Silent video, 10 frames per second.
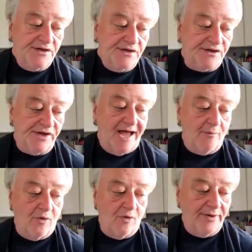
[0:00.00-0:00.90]
So you
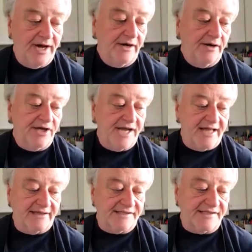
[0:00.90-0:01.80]
got more butter, you
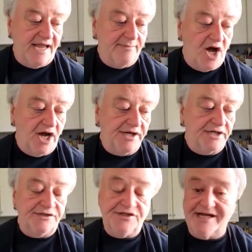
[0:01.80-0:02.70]
got the same onions,